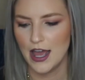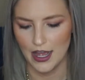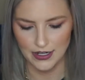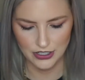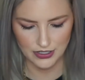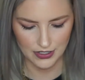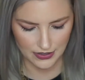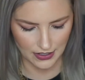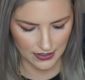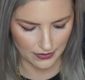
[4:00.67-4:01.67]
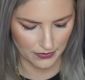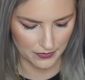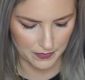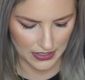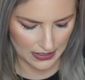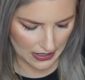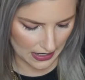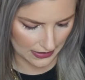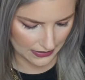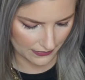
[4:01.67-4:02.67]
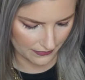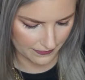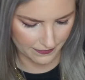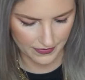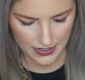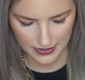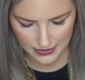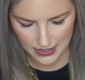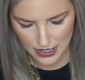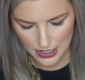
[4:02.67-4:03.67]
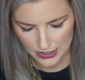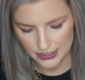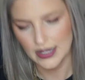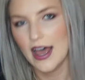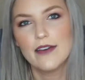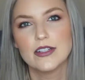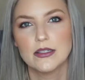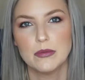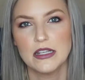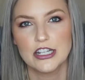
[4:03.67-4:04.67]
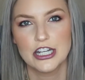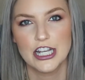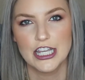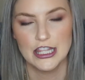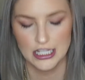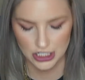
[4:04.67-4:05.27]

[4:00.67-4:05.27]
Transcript: I just thought that it would be kind of fun to have a speaker in the